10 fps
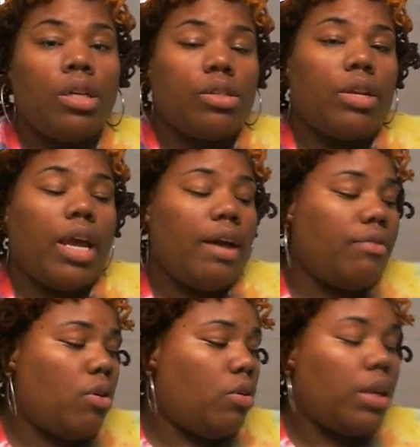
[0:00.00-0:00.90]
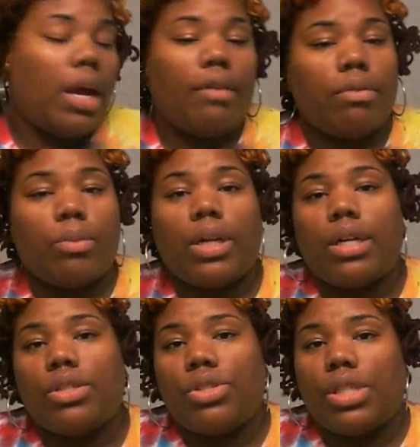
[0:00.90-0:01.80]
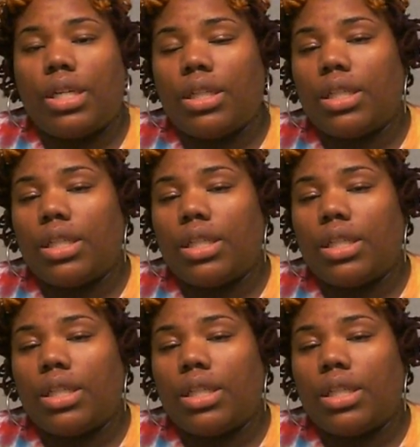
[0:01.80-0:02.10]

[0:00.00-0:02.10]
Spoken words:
So they have a whole line. From what I understand,